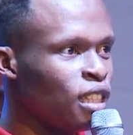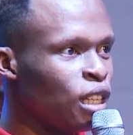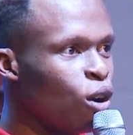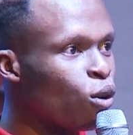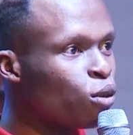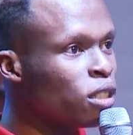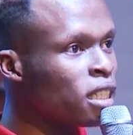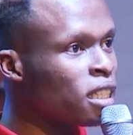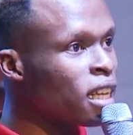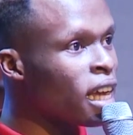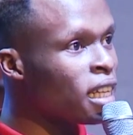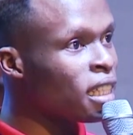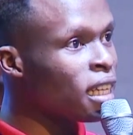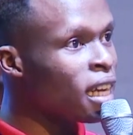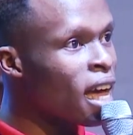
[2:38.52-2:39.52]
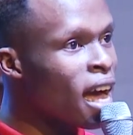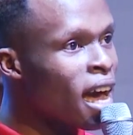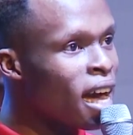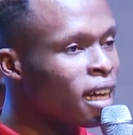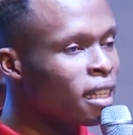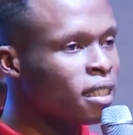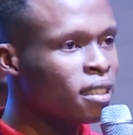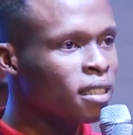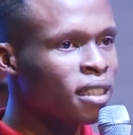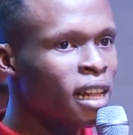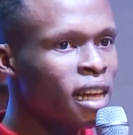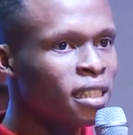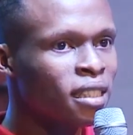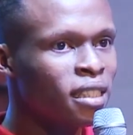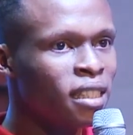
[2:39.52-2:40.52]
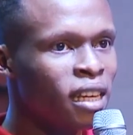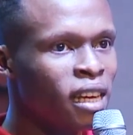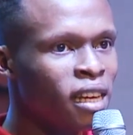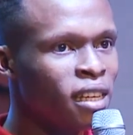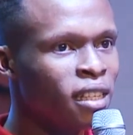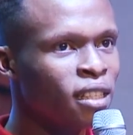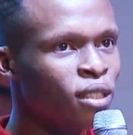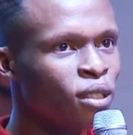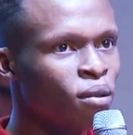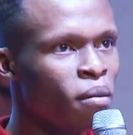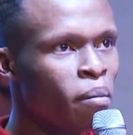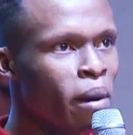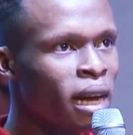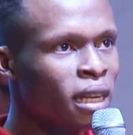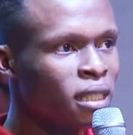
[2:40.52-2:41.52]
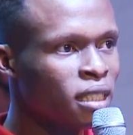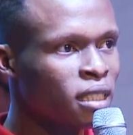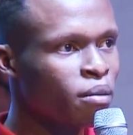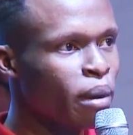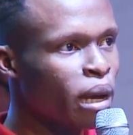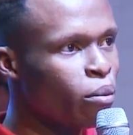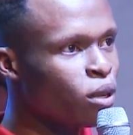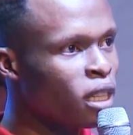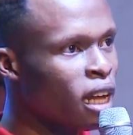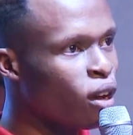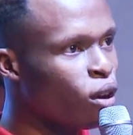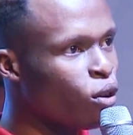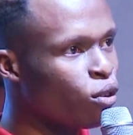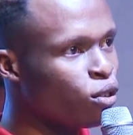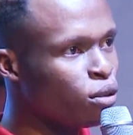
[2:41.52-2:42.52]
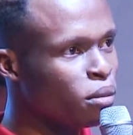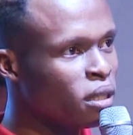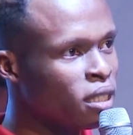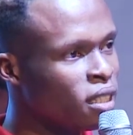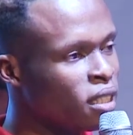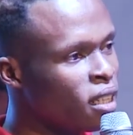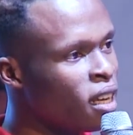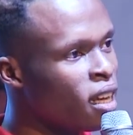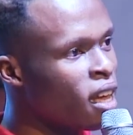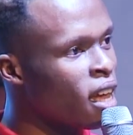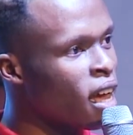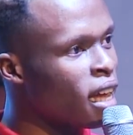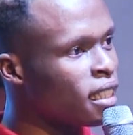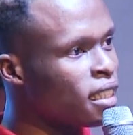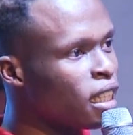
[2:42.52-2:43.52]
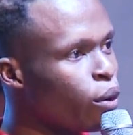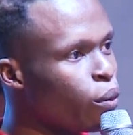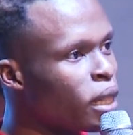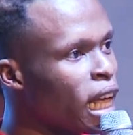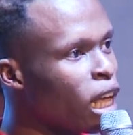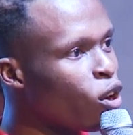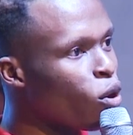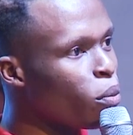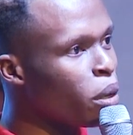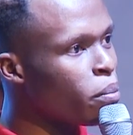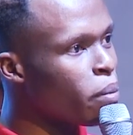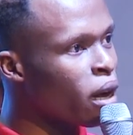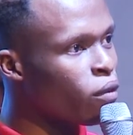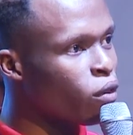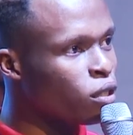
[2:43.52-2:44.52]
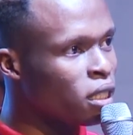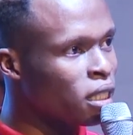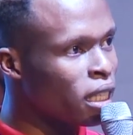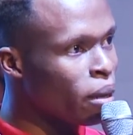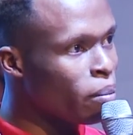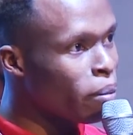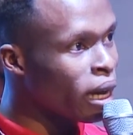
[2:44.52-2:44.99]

Country is getting hard. Last year, March, my mother called me and said, when are you coming back for December?